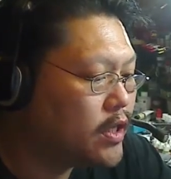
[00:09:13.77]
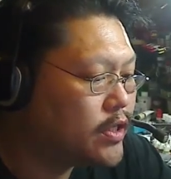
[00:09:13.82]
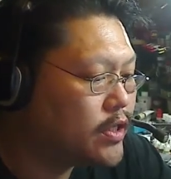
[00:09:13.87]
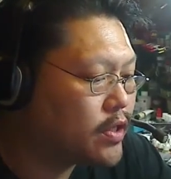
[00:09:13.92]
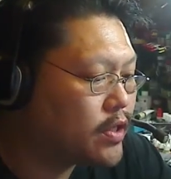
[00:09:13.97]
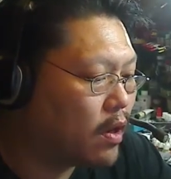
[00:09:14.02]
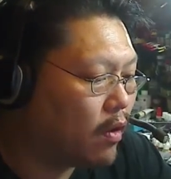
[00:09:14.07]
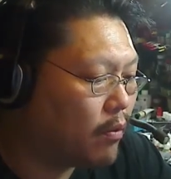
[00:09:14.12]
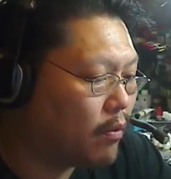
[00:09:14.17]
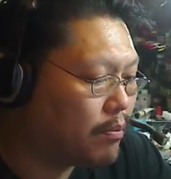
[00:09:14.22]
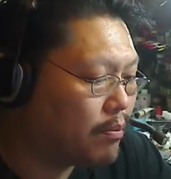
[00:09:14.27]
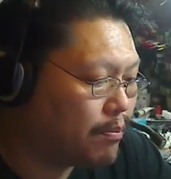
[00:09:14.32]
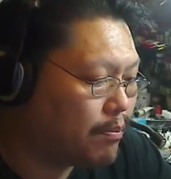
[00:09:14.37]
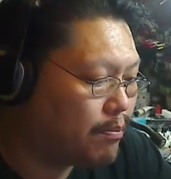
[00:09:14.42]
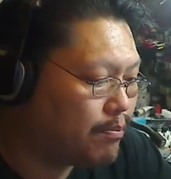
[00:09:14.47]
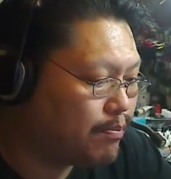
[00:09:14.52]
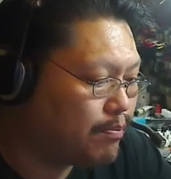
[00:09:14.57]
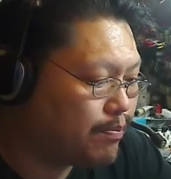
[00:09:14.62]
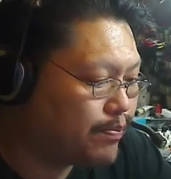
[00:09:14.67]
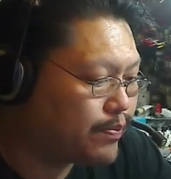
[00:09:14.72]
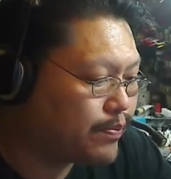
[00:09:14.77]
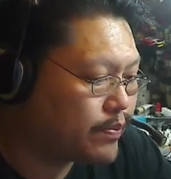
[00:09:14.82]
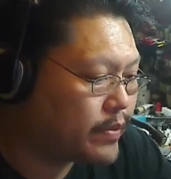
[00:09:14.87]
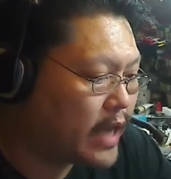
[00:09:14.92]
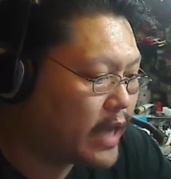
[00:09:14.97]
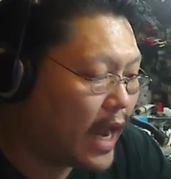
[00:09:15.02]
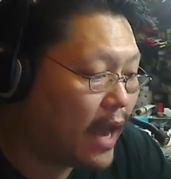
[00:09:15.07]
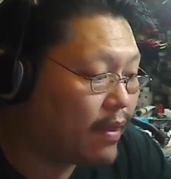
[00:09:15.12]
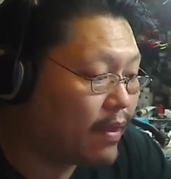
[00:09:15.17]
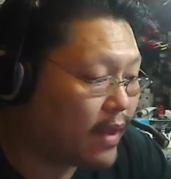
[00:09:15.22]
So
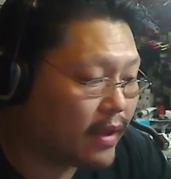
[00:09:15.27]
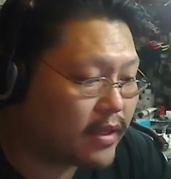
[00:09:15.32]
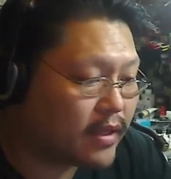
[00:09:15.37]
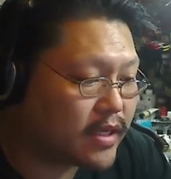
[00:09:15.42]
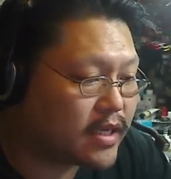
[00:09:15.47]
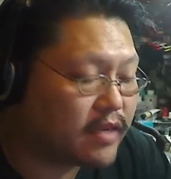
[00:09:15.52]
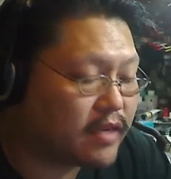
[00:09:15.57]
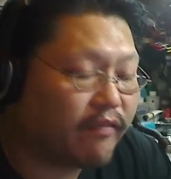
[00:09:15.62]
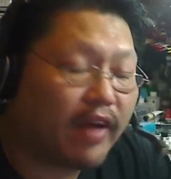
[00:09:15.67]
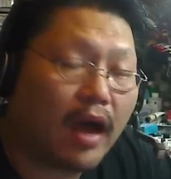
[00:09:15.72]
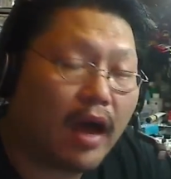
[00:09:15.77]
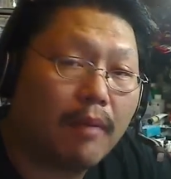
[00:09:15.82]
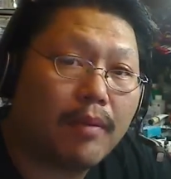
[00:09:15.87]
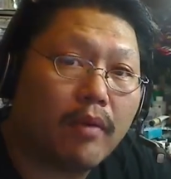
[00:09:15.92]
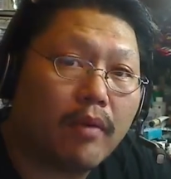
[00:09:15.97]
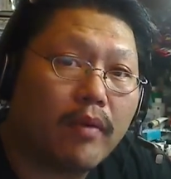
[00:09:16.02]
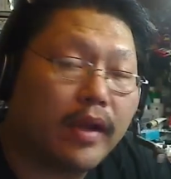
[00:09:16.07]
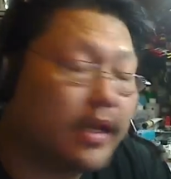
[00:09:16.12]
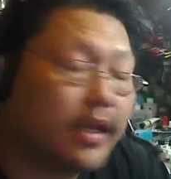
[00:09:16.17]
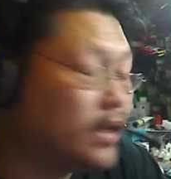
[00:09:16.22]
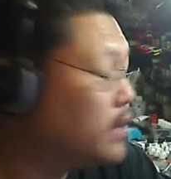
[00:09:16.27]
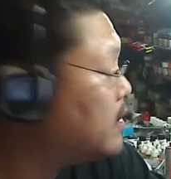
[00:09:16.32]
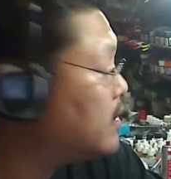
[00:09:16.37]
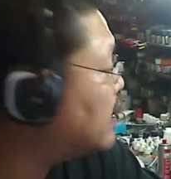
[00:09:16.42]
yeah, that's the viable way to